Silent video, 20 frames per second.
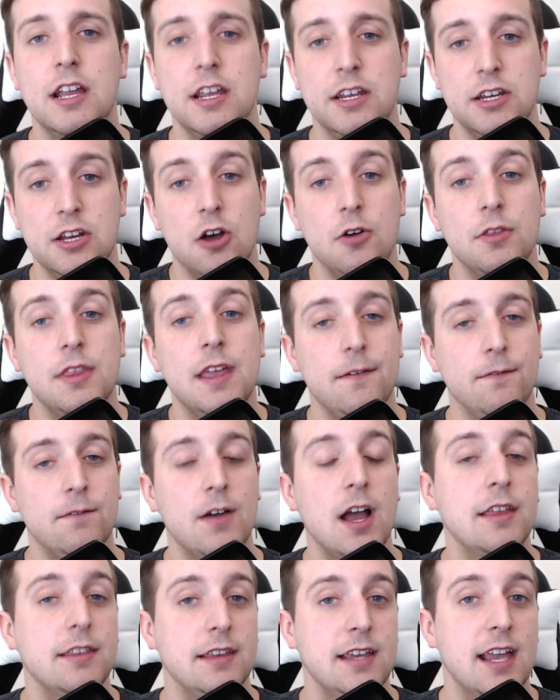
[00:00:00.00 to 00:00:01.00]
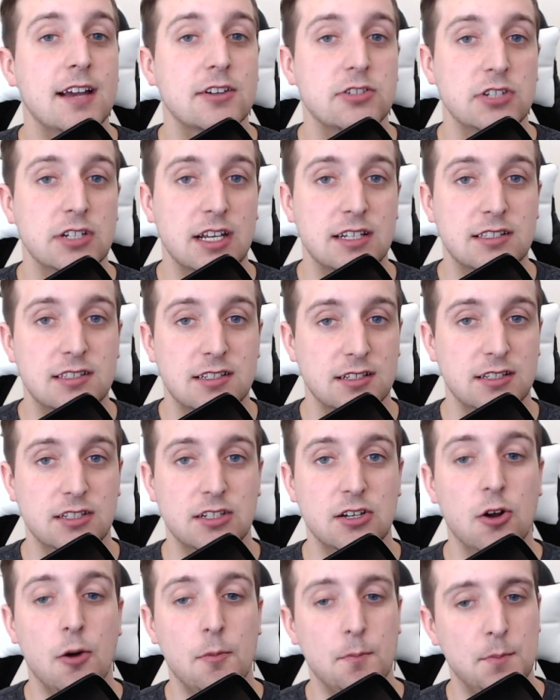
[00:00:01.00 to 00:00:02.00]
they finally actually get
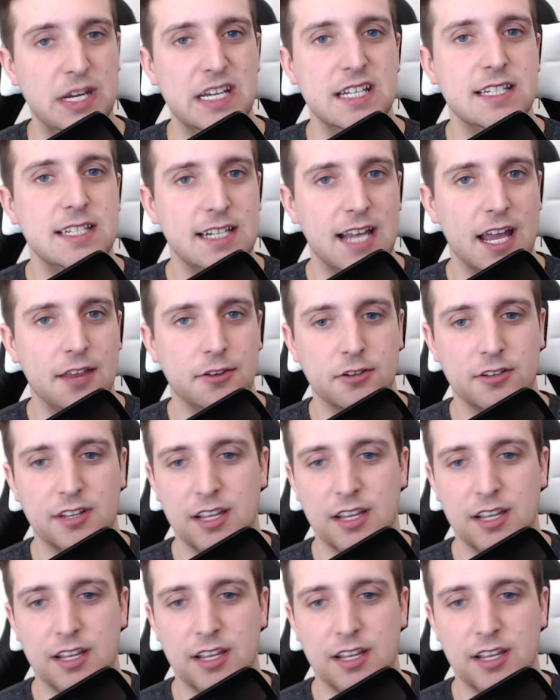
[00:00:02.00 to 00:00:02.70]
to be together.